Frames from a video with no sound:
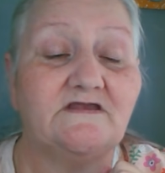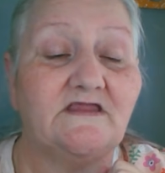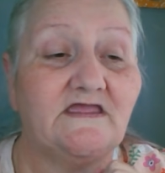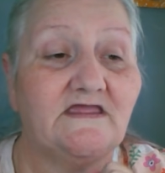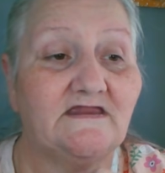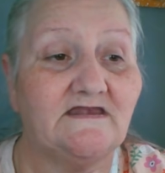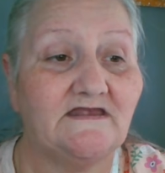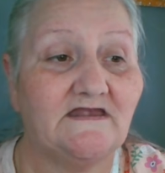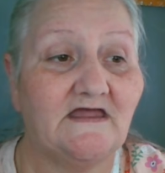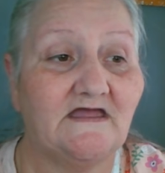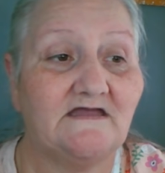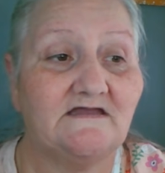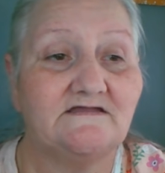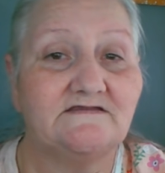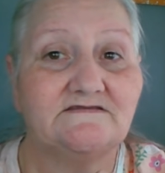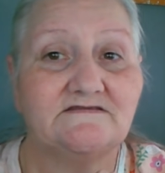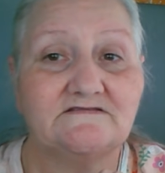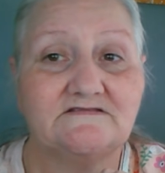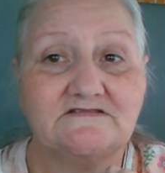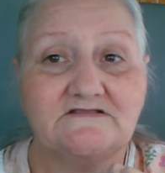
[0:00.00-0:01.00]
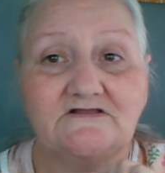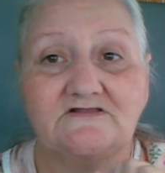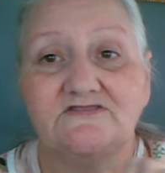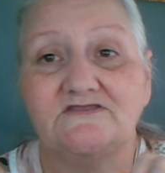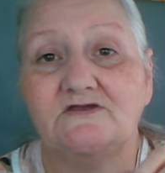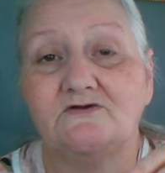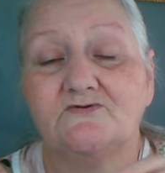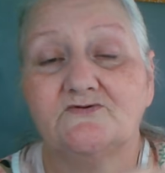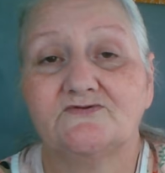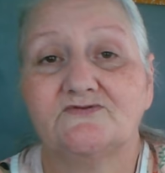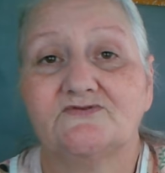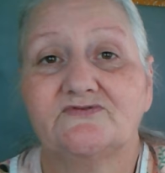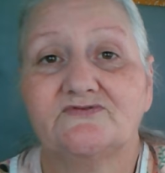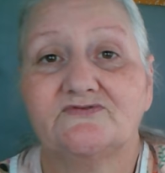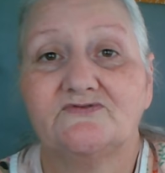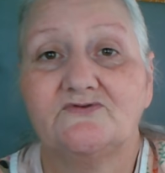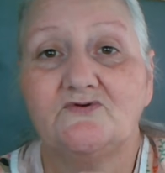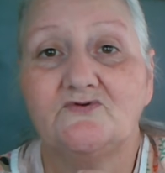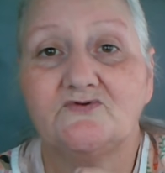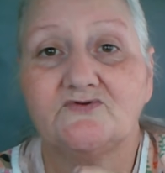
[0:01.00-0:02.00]
and I just thought that was
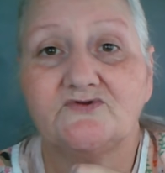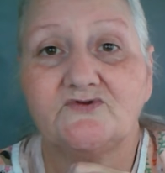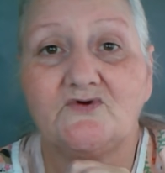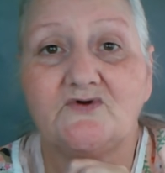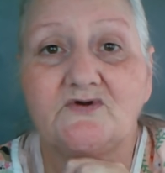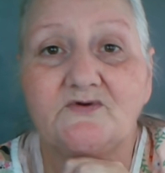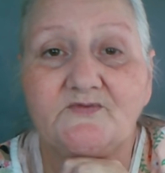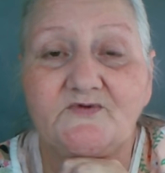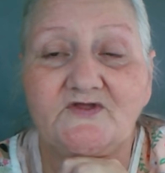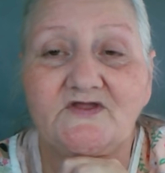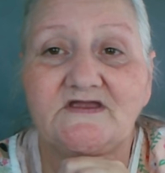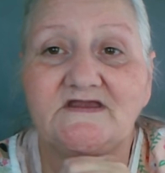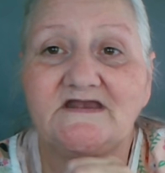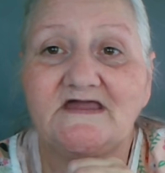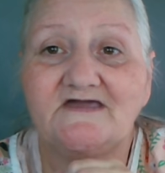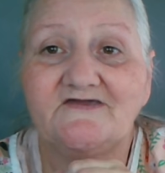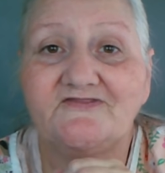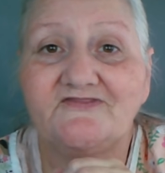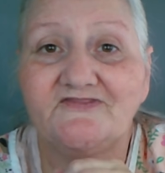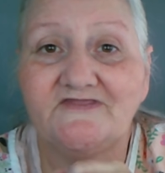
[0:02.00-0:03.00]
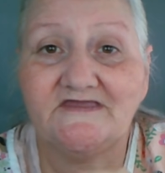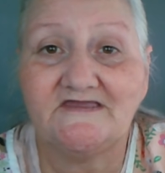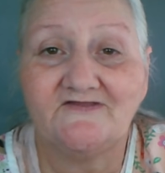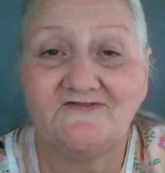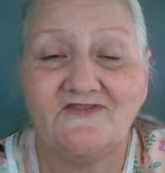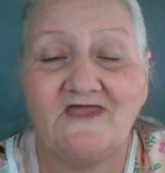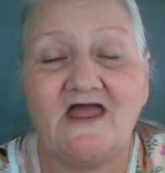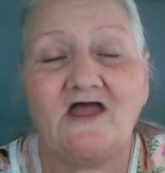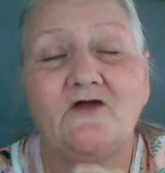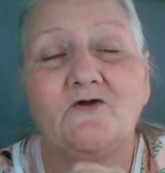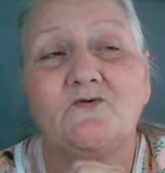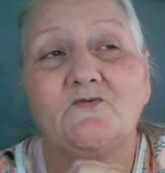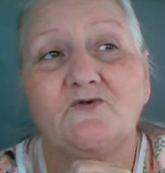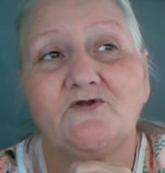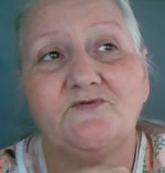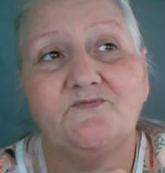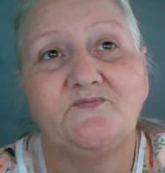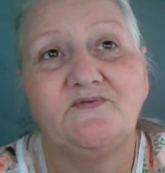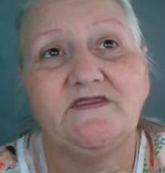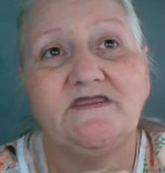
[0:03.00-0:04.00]
so adorable, and I think that
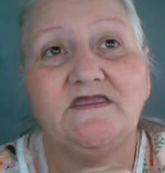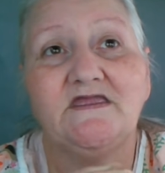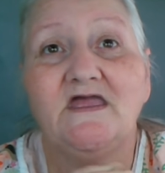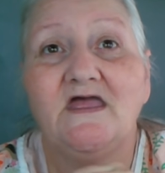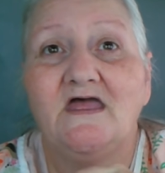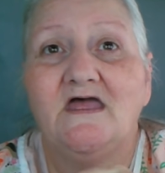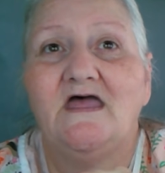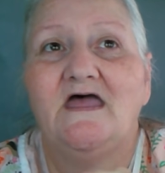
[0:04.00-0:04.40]
would be